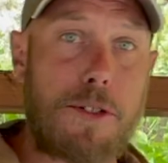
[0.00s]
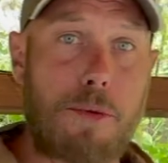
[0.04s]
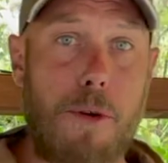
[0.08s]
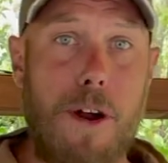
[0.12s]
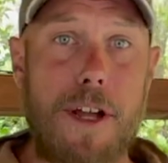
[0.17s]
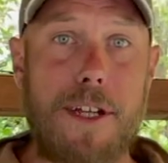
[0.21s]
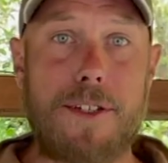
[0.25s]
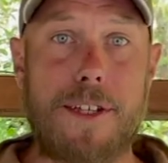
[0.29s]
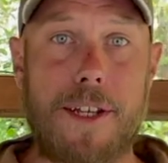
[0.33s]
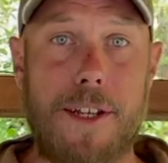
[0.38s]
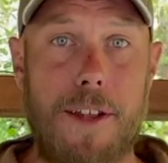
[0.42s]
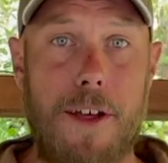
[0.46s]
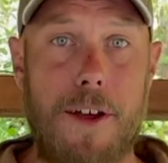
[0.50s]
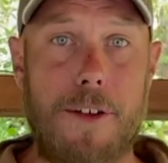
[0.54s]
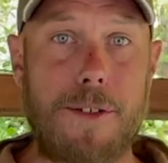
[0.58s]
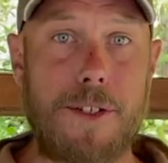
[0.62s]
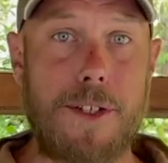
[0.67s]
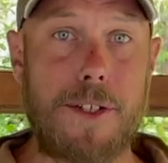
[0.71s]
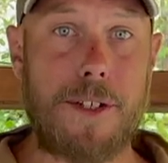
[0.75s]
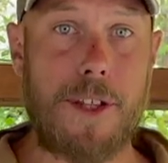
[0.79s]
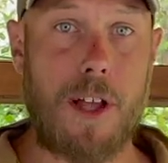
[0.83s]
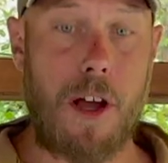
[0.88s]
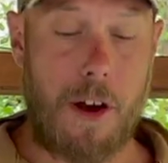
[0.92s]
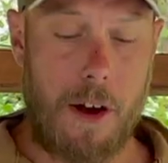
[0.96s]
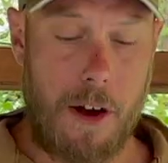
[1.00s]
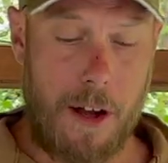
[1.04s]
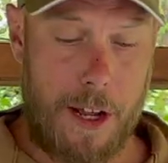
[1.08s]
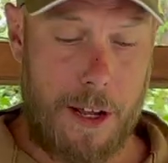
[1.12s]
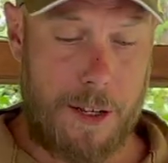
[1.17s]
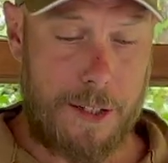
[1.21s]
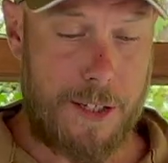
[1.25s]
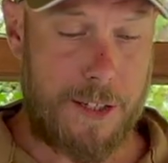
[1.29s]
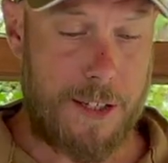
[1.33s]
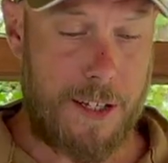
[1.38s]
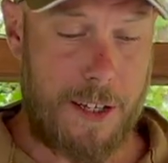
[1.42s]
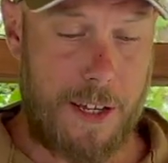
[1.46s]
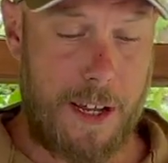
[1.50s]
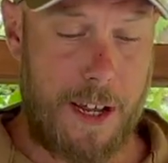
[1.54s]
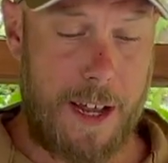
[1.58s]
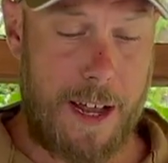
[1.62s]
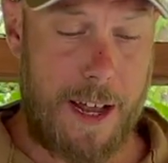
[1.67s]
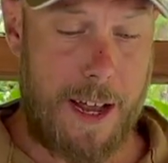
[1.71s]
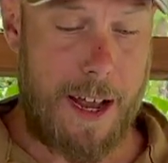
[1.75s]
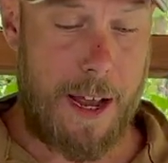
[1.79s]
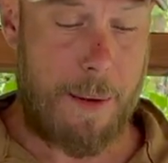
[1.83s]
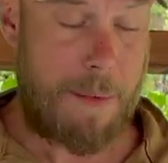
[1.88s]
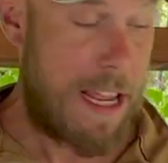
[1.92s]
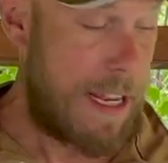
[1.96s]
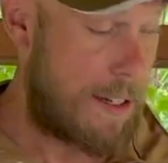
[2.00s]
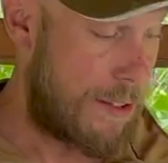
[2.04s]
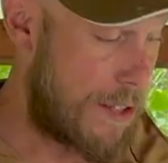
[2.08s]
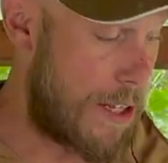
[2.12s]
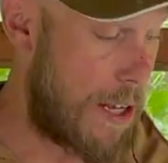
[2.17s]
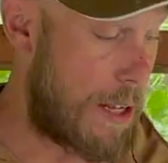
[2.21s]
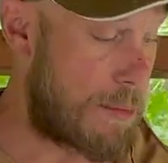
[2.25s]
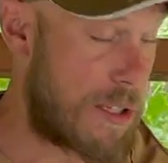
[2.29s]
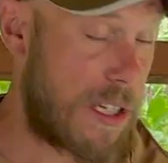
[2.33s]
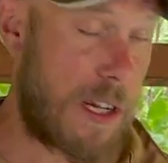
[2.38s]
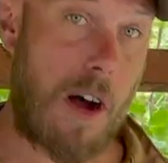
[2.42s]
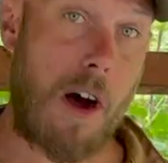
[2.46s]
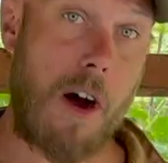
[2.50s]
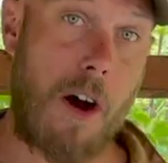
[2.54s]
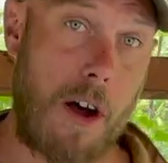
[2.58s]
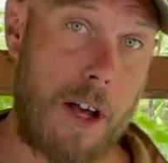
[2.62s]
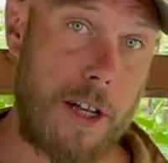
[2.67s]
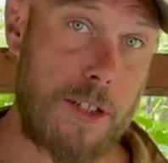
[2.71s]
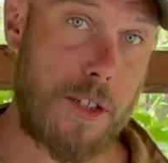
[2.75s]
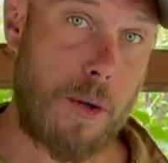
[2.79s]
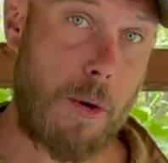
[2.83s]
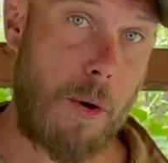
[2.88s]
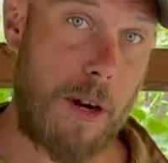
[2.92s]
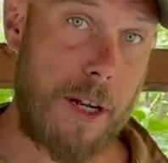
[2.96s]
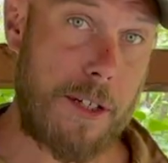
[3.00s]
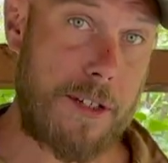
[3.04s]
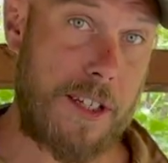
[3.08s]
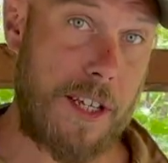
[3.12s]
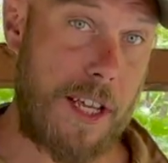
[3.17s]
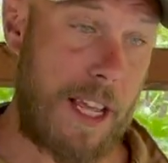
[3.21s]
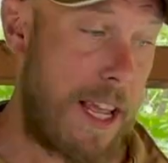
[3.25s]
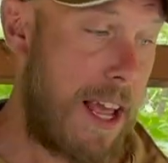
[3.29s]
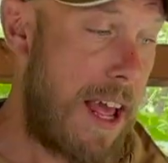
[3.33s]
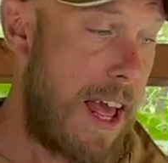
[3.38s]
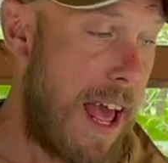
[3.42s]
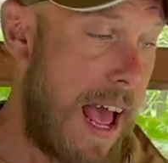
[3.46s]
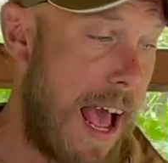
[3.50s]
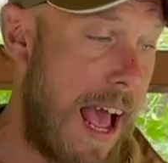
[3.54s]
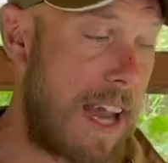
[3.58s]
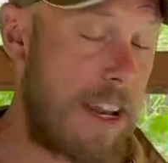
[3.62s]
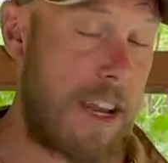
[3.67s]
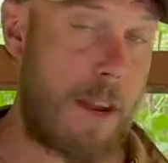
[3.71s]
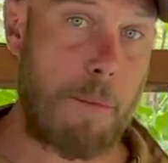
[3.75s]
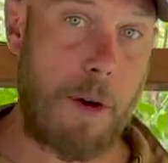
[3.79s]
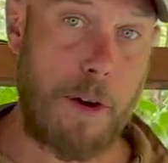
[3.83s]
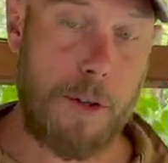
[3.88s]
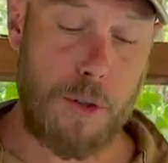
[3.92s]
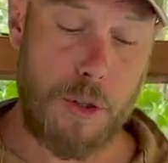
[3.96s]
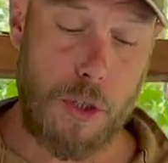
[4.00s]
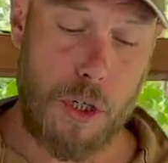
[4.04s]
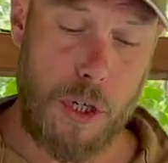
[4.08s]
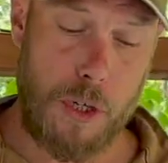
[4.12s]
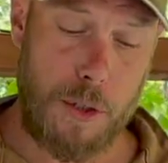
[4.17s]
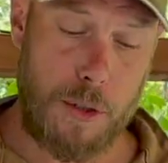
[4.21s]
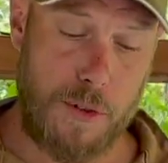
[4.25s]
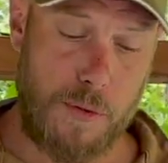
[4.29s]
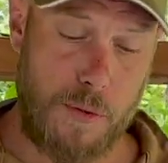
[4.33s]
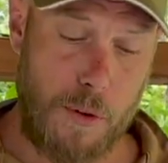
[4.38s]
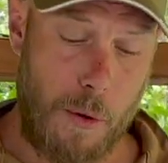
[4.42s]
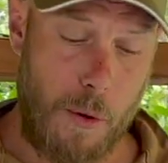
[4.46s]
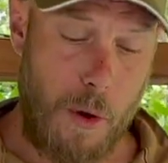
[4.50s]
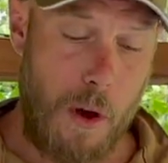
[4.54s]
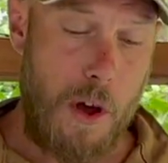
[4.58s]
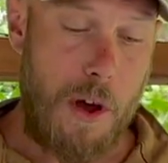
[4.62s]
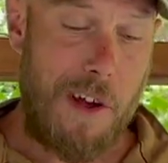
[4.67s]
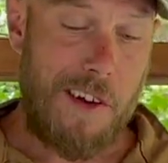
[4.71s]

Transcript: rating those as the highest in terms of the highest quality and the most useful.